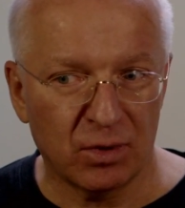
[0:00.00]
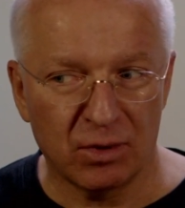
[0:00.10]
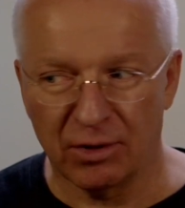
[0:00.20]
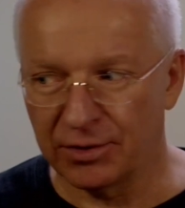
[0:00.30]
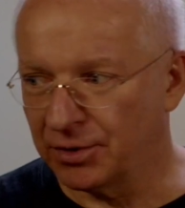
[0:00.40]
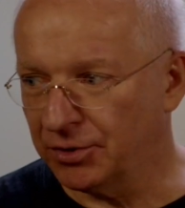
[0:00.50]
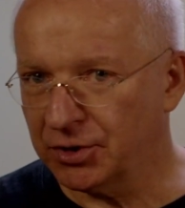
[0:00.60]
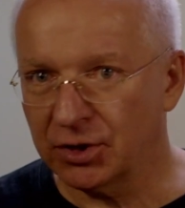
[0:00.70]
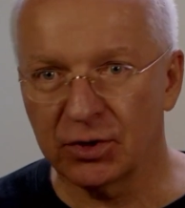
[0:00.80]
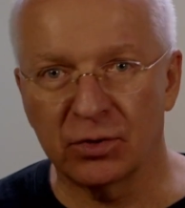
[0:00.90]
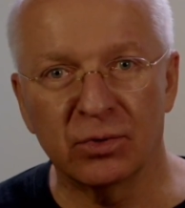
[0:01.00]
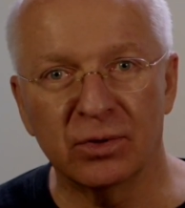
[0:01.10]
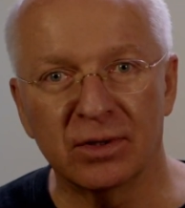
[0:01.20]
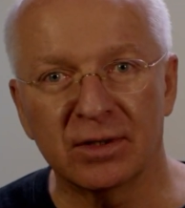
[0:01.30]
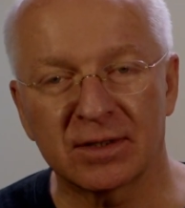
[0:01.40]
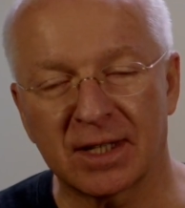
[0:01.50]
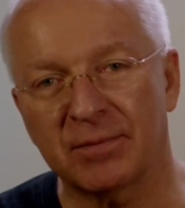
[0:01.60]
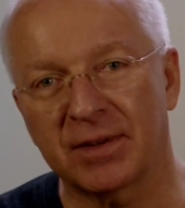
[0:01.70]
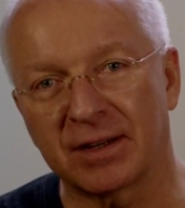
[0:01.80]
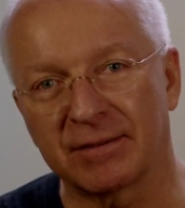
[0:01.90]
or not do
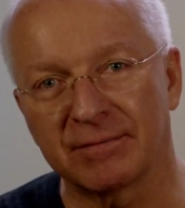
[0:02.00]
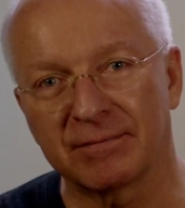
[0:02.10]
something.